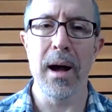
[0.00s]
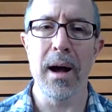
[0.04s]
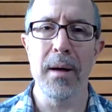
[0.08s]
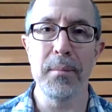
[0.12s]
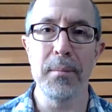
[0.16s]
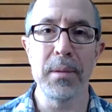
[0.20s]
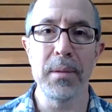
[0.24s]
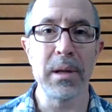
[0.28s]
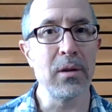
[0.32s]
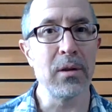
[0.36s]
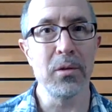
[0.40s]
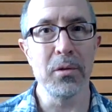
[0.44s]

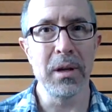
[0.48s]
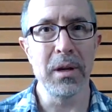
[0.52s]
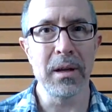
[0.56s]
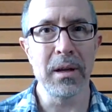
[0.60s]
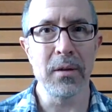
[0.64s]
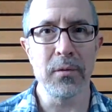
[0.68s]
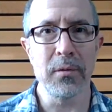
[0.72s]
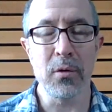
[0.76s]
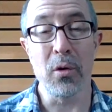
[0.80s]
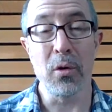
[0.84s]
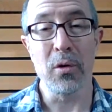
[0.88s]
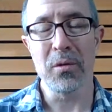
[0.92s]
including,
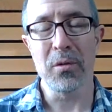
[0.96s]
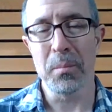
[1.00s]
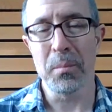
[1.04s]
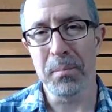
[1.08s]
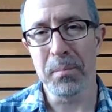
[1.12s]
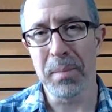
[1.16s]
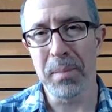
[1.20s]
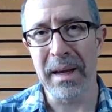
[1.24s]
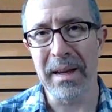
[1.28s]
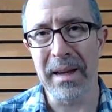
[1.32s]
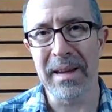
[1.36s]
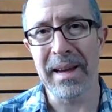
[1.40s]
of course,
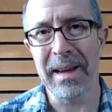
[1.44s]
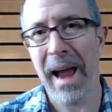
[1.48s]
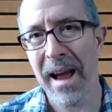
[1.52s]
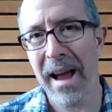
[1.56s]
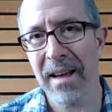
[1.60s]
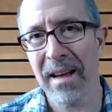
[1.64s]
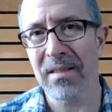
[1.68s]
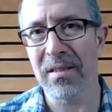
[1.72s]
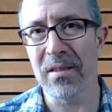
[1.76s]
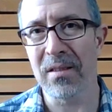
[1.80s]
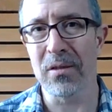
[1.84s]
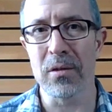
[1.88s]
big
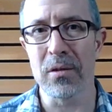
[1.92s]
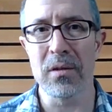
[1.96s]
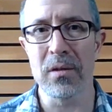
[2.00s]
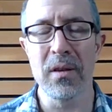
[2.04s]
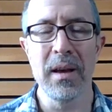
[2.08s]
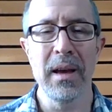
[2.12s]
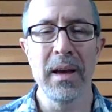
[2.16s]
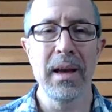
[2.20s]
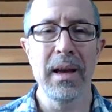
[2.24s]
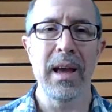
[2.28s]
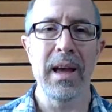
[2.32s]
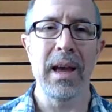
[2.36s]
castles
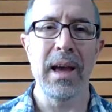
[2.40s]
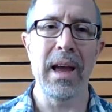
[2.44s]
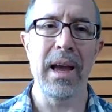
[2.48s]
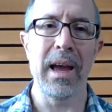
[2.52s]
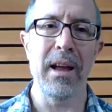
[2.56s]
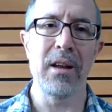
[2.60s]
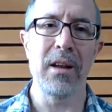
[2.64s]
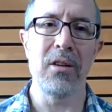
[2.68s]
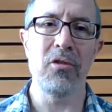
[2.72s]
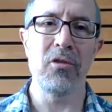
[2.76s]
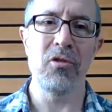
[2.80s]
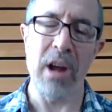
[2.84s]

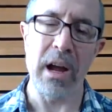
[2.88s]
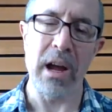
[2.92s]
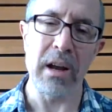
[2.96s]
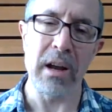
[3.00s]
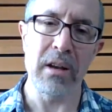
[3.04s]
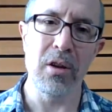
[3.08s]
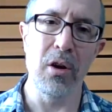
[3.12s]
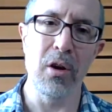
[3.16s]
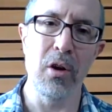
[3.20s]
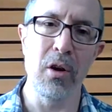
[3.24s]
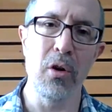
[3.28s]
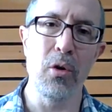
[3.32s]
and
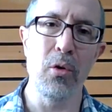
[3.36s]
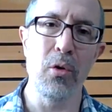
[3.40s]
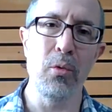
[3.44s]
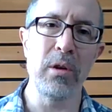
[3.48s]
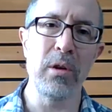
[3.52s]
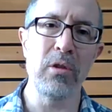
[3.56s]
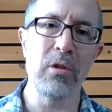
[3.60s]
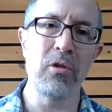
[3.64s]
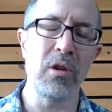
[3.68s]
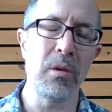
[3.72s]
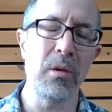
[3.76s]
chateaux, which he